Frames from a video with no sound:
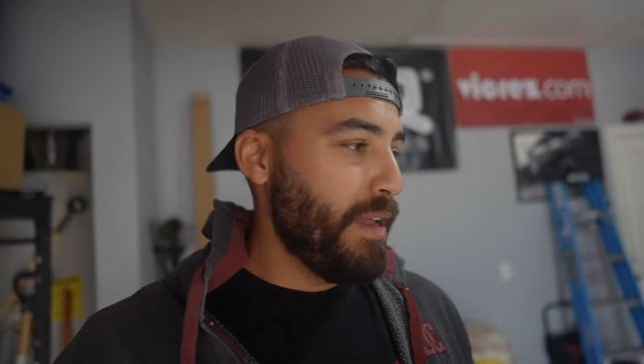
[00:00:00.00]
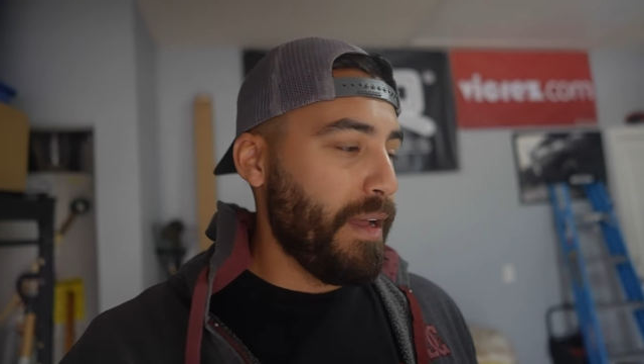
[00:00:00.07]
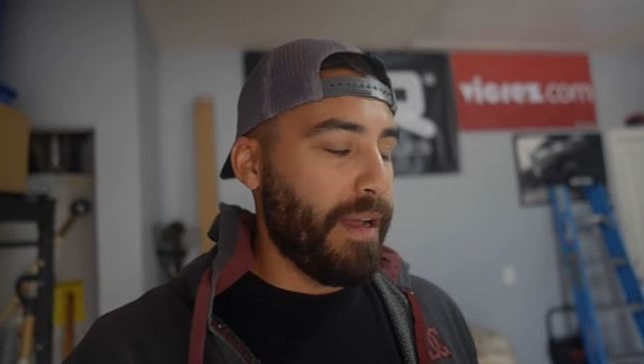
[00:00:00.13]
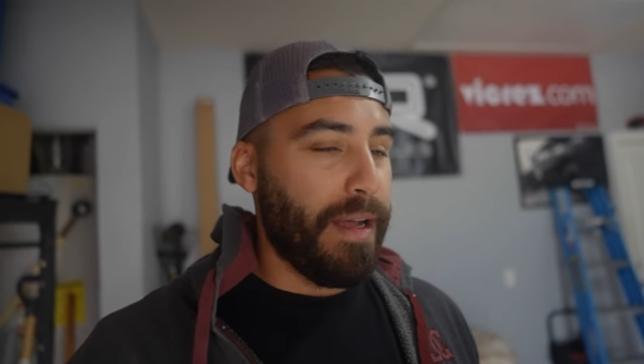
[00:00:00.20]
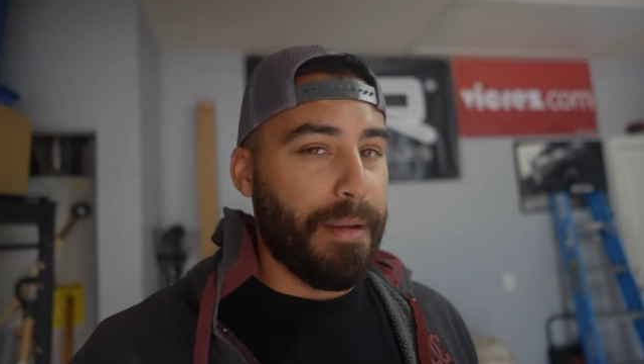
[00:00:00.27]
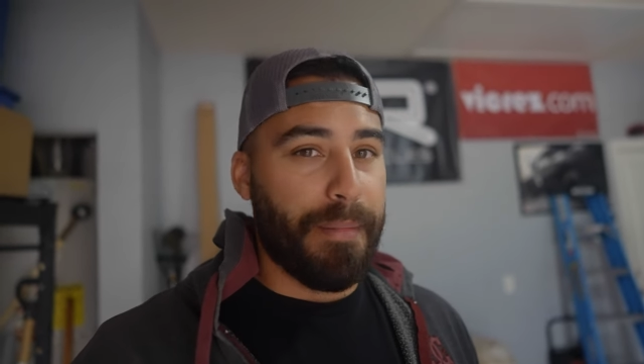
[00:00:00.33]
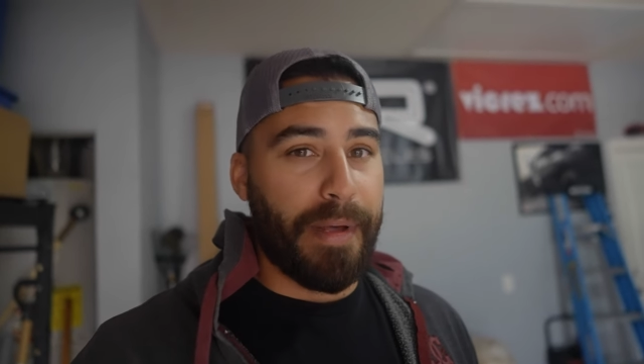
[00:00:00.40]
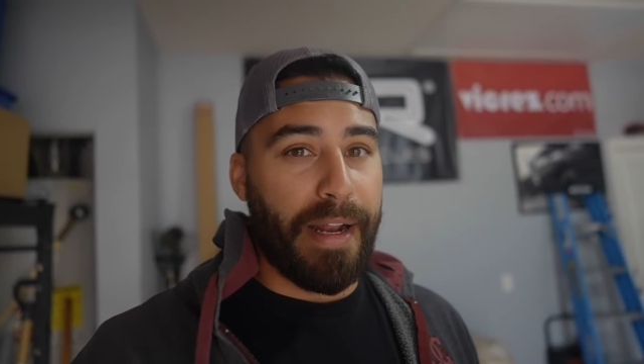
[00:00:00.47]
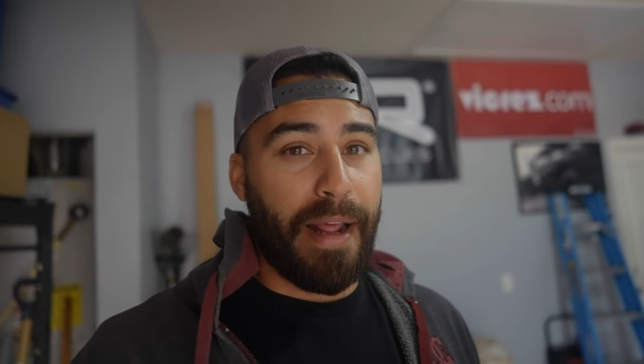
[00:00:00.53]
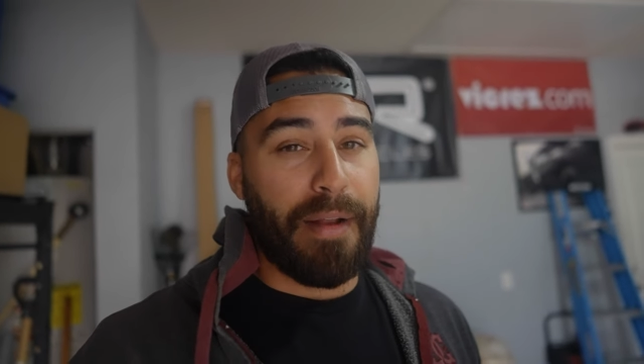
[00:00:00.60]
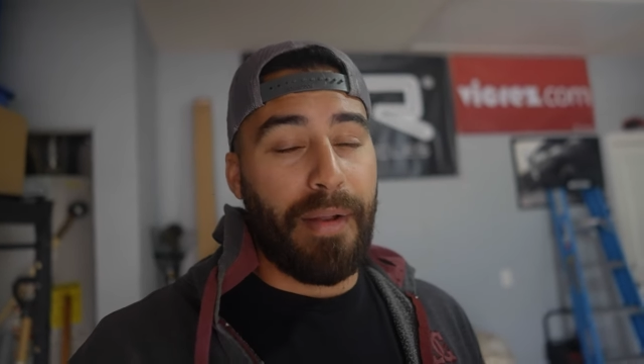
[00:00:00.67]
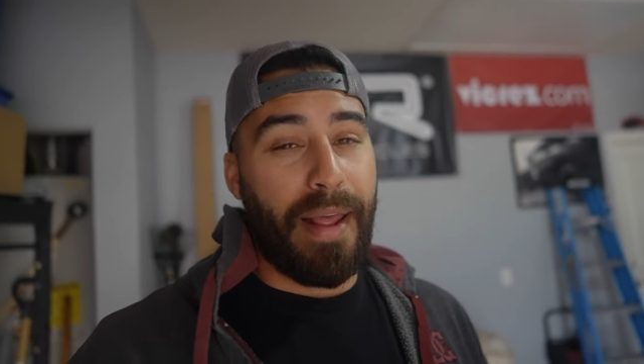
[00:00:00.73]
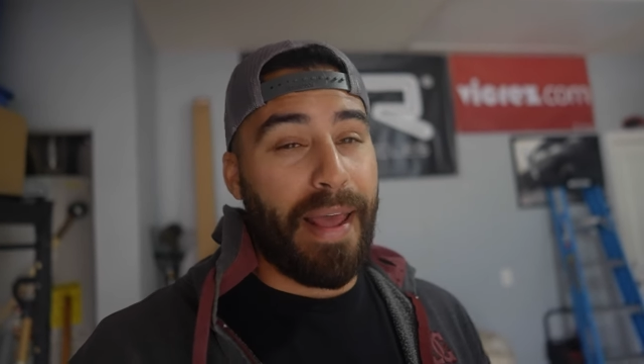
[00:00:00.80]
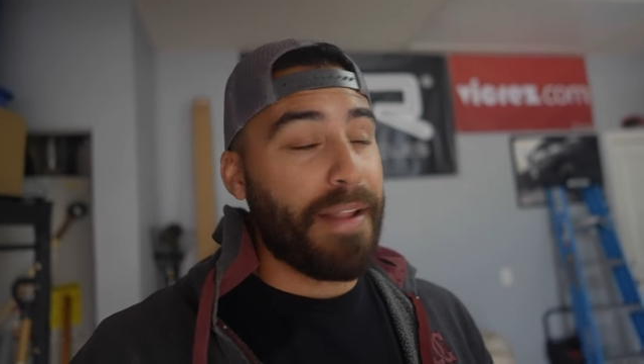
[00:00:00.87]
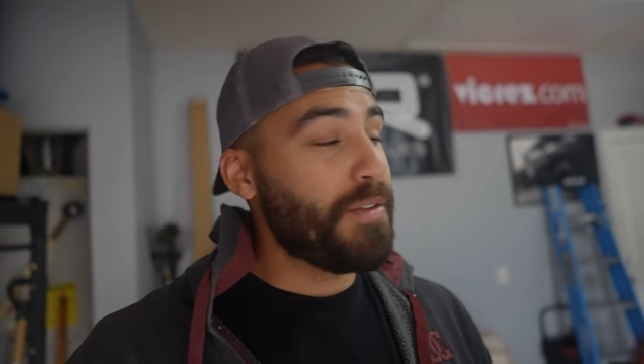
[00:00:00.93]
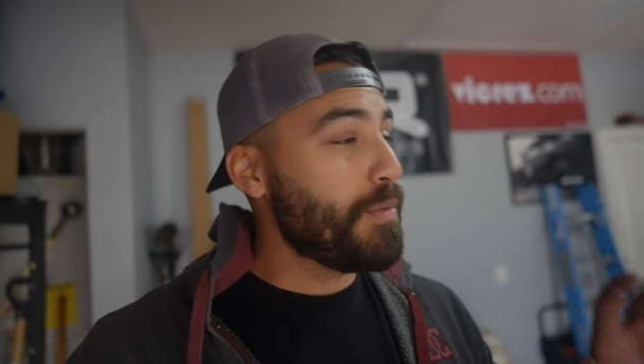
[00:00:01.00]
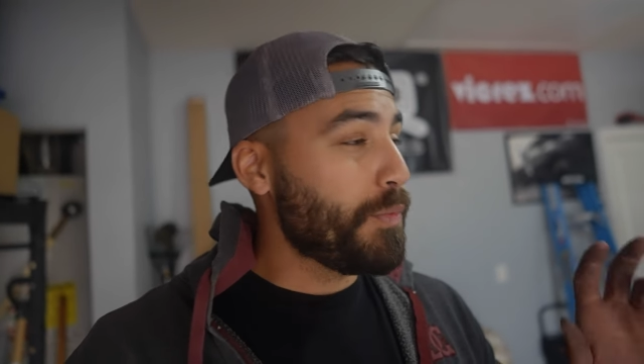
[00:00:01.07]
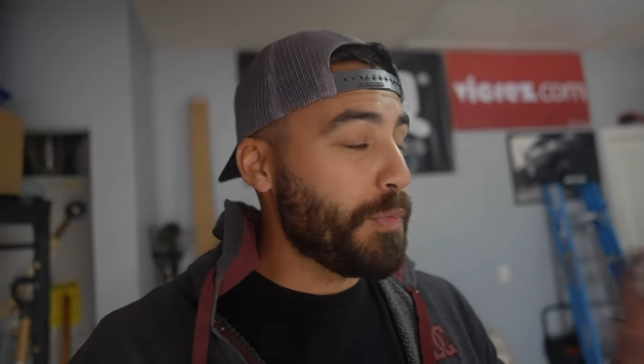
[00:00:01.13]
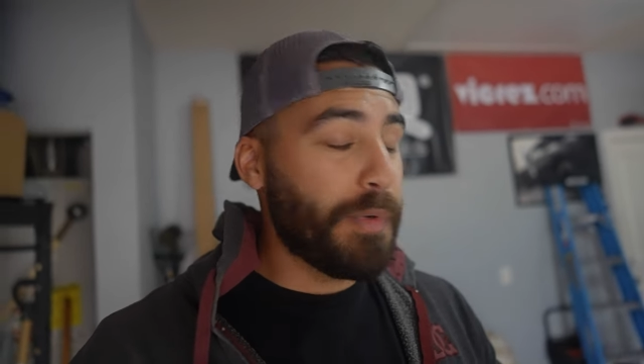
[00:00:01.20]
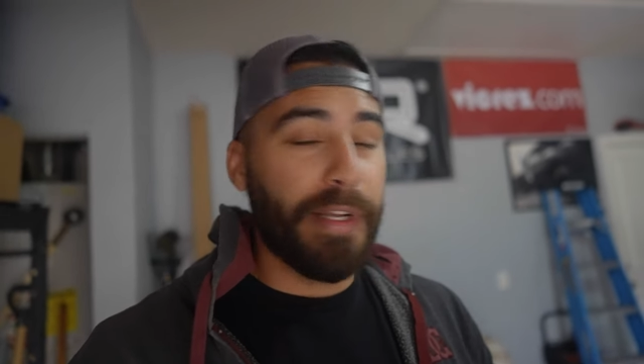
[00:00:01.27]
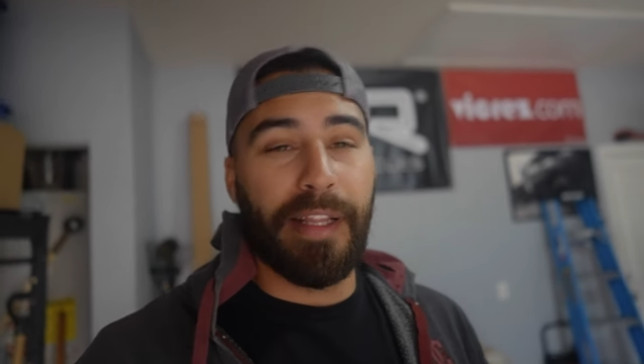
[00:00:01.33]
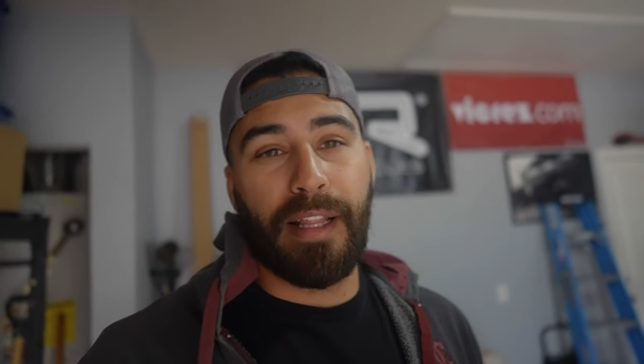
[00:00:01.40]
but I had to
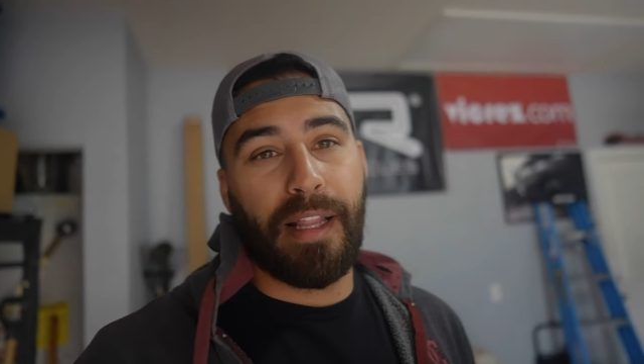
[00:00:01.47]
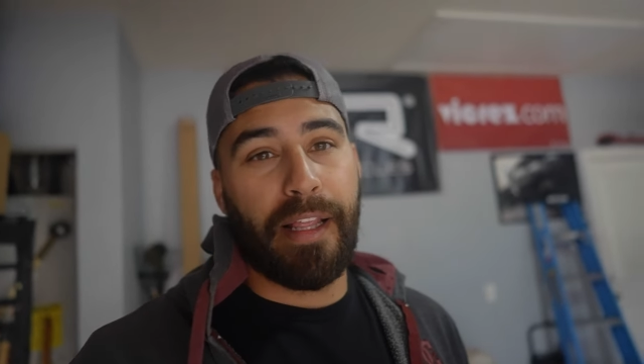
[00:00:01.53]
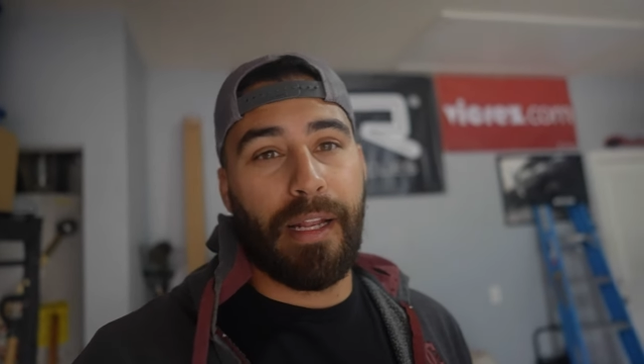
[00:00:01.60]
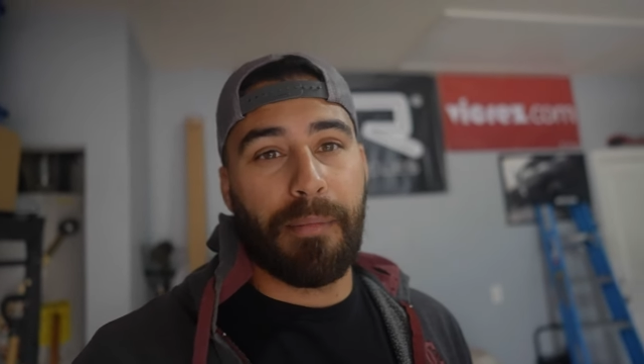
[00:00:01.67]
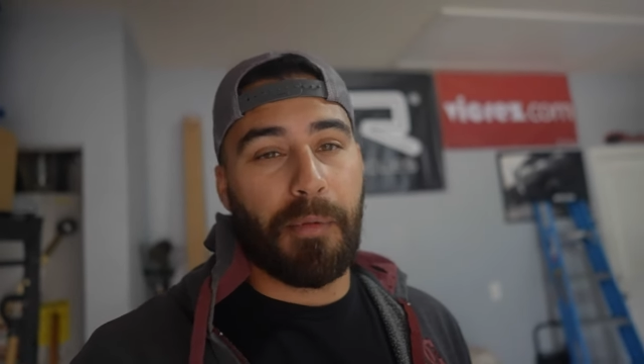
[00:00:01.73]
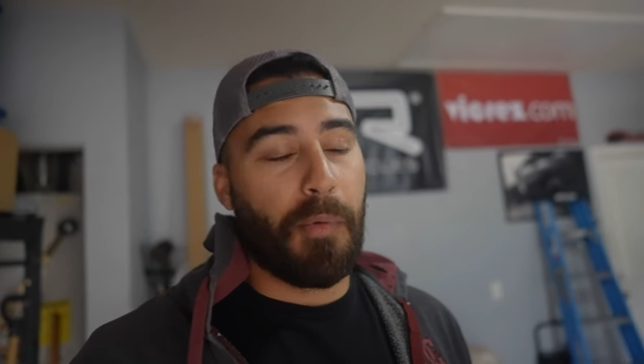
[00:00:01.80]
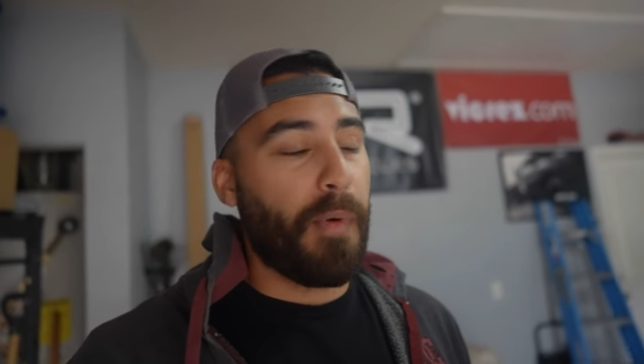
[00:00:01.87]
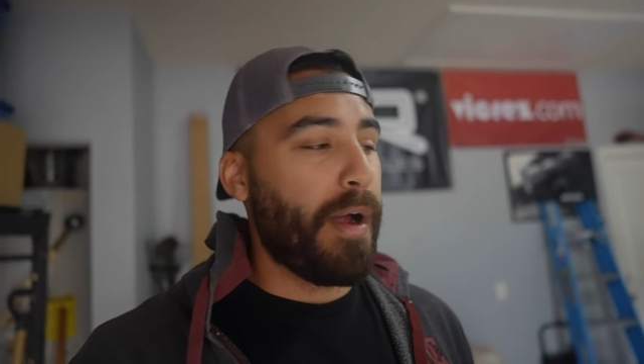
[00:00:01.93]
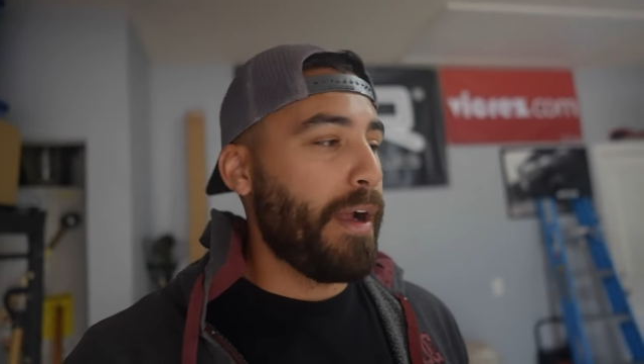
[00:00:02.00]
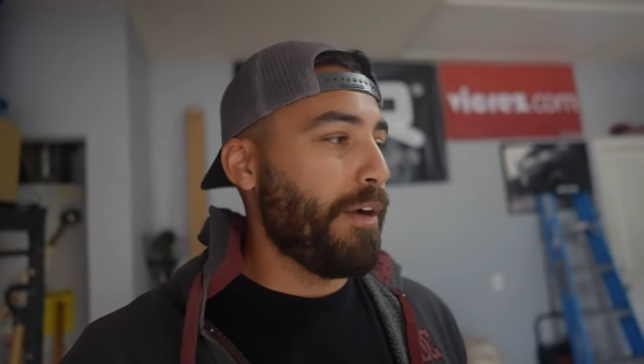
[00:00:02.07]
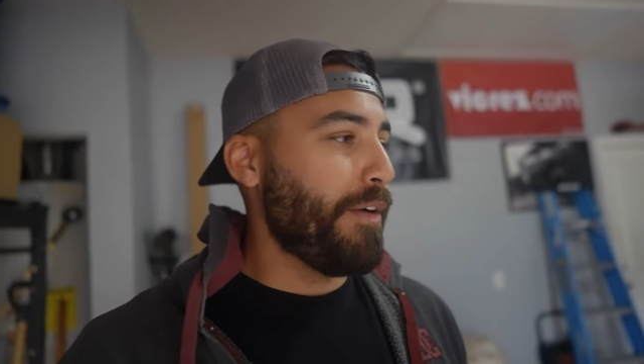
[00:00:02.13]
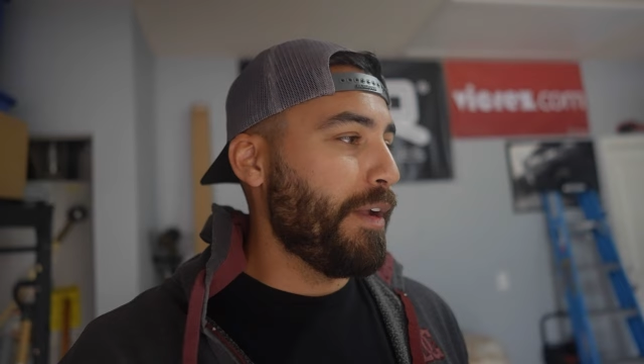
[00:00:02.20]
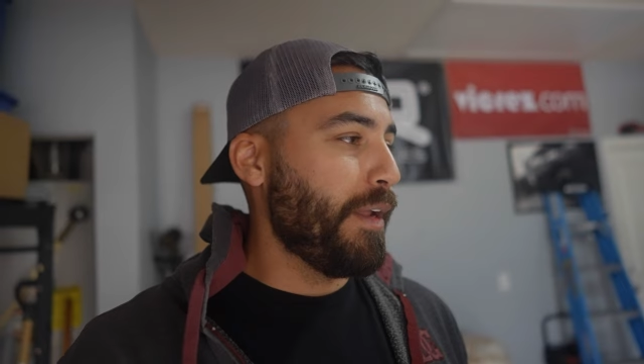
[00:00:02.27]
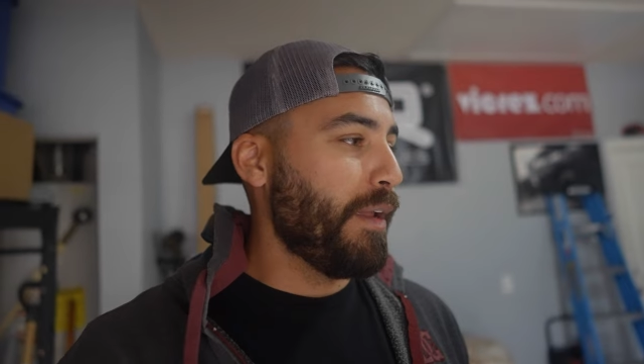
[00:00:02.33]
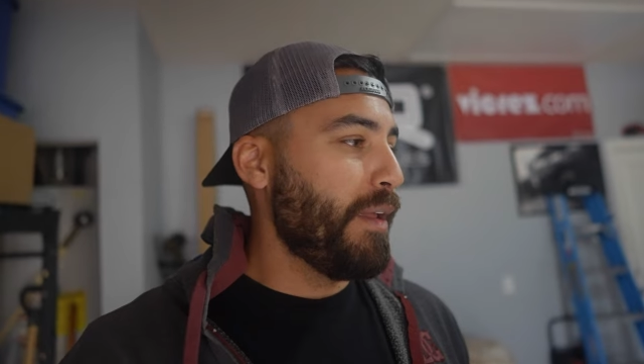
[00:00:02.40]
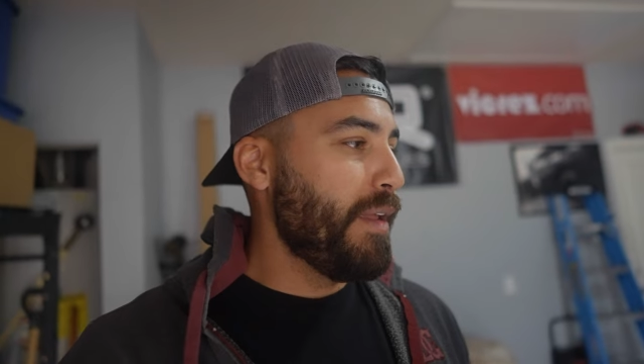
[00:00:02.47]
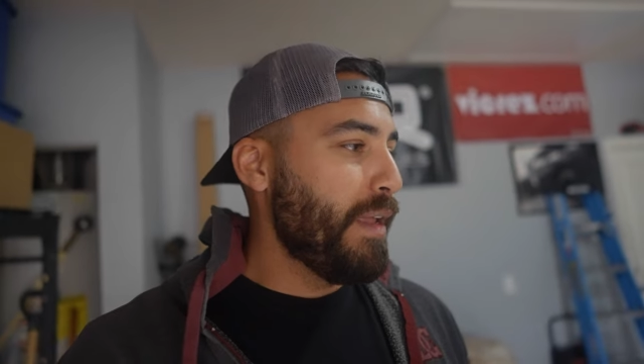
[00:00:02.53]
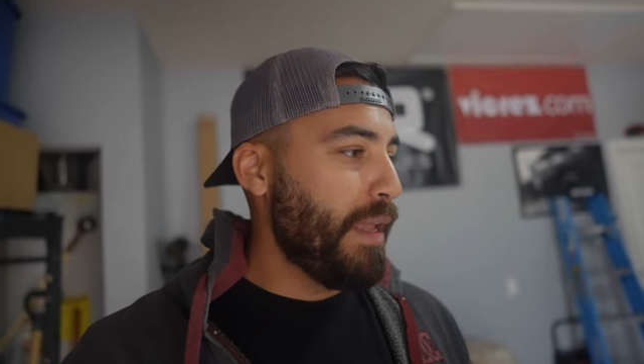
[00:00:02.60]
really clean up the wiring